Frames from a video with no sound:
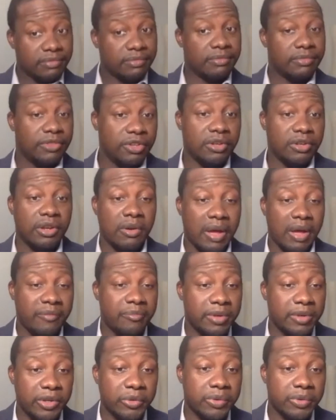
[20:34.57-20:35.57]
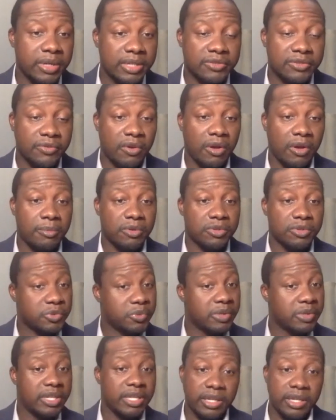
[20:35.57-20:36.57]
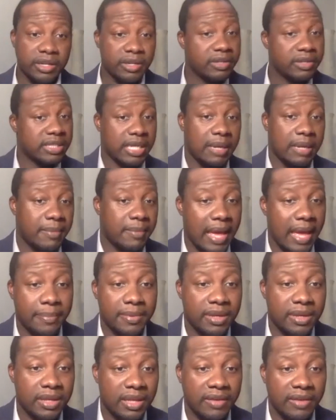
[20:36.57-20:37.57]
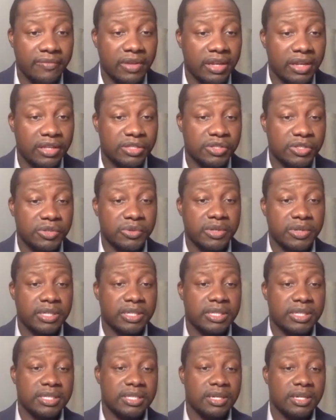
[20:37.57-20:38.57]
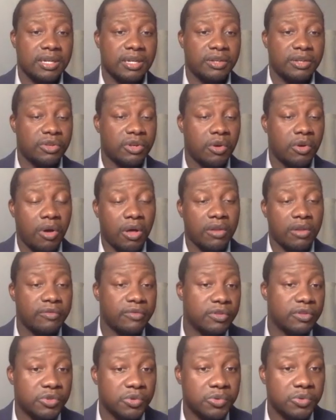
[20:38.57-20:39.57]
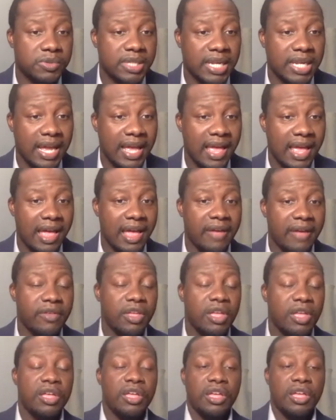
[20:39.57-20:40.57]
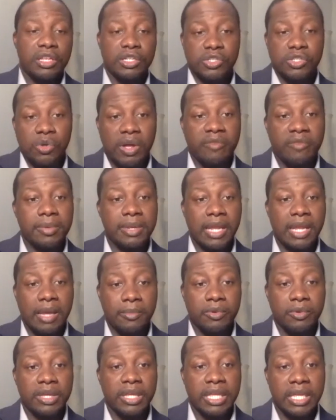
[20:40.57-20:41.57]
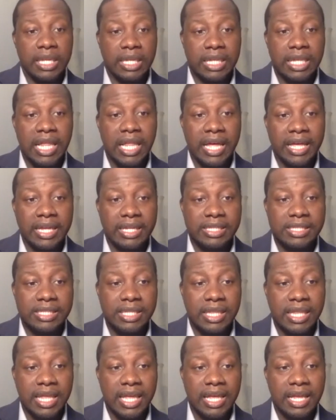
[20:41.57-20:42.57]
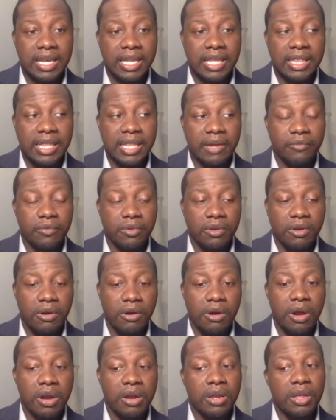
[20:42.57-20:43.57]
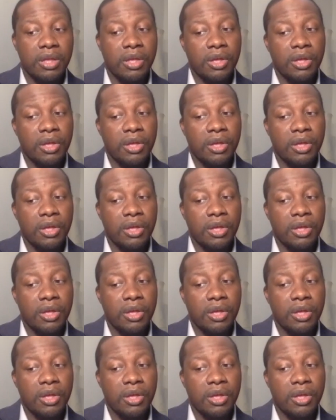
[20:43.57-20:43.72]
I've been doing this for almost 20 years, and I'm happy to give any students, all of the tools that I have. And so I've been able to get clients in that regard.